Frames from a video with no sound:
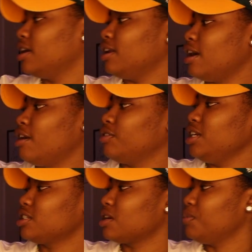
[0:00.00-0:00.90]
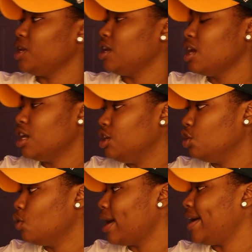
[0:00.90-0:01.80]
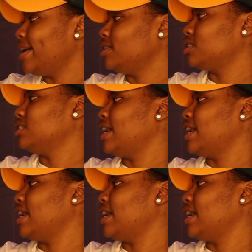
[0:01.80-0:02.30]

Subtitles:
Now, these can be new ads